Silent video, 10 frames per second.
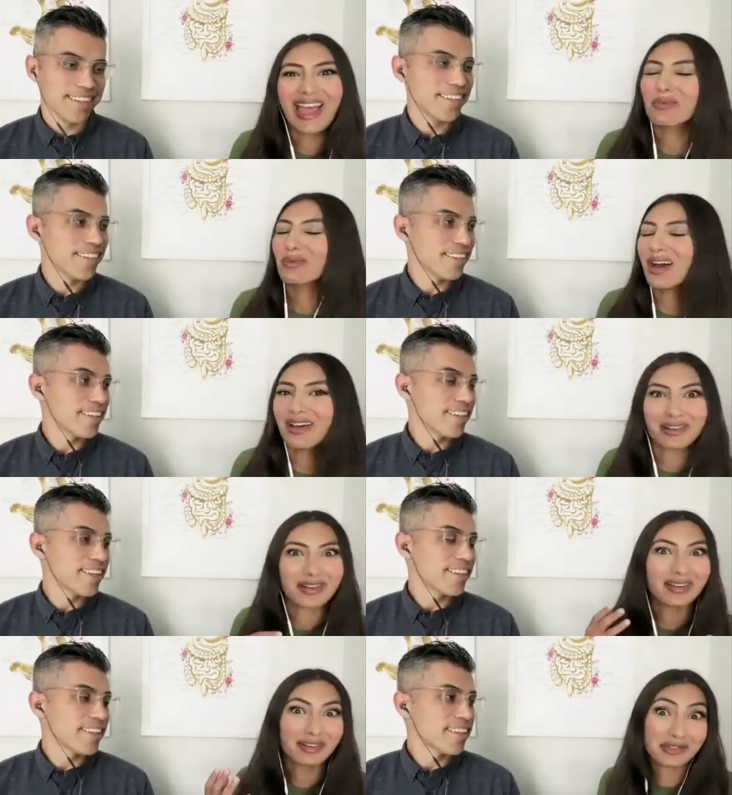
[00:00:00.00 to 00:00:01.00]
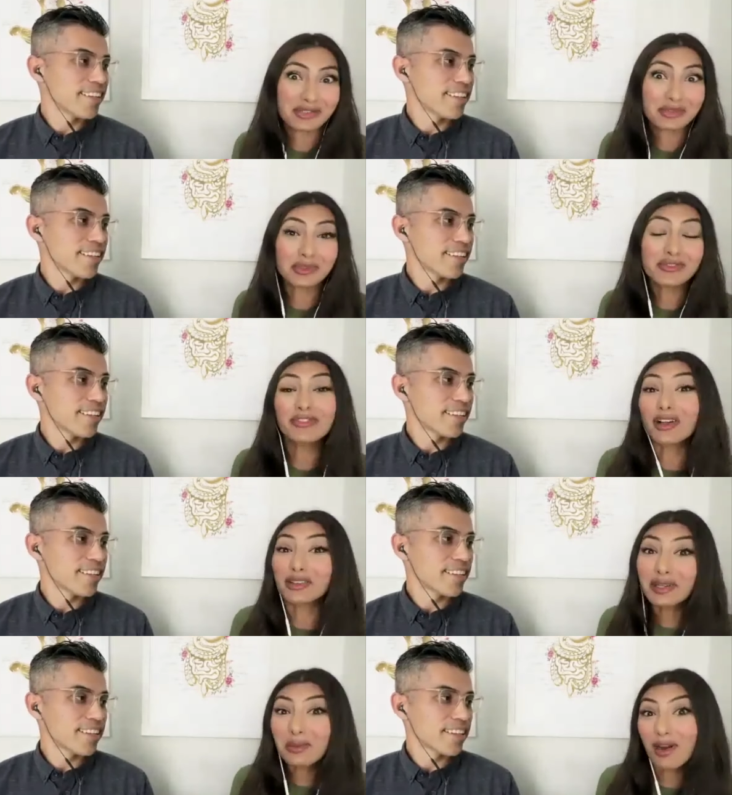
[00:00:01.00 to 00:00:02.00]
Speaker 1: Right. Uh, are, are your stools
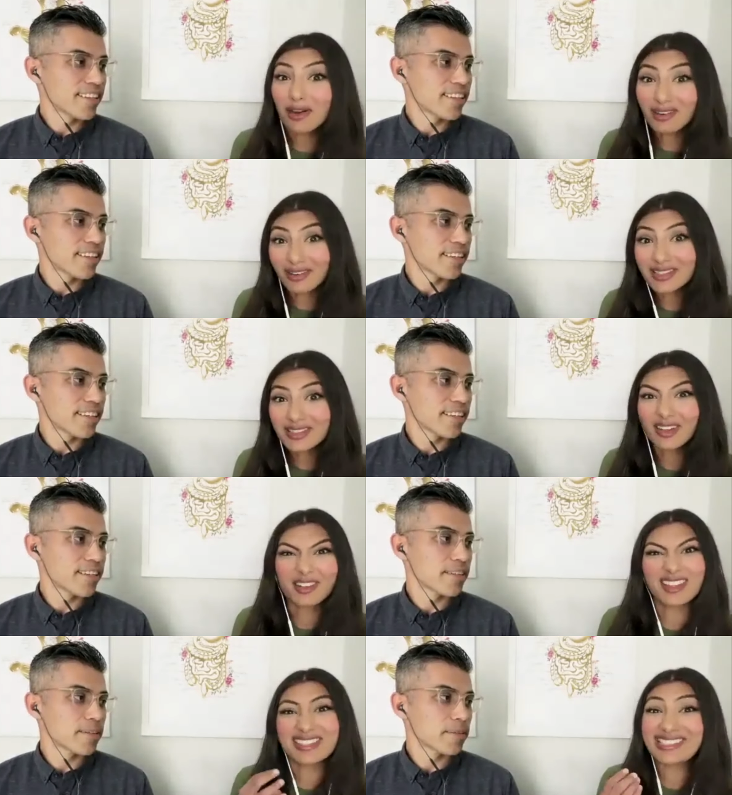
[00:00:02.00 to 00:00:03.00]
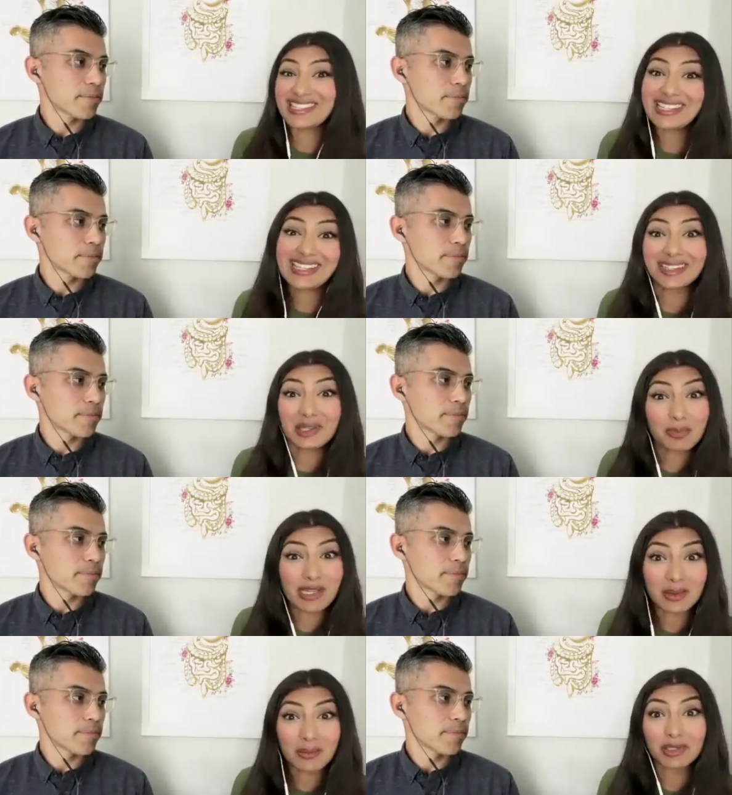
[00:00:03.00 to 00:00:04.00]
falling apart? Are they sticky like
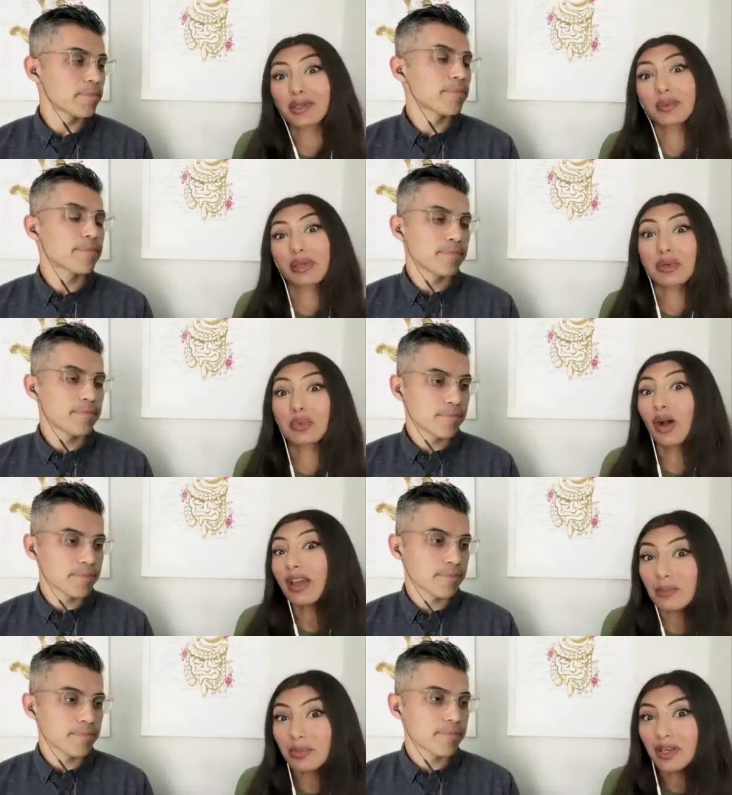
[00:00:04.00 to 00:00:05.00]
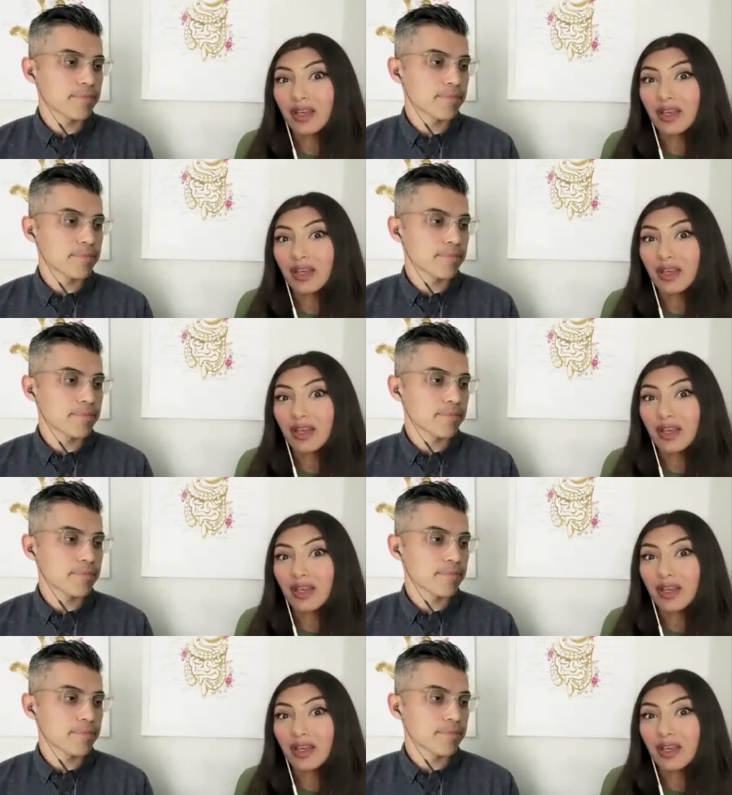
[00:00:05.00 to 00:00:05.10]
peanut butter when you wipe?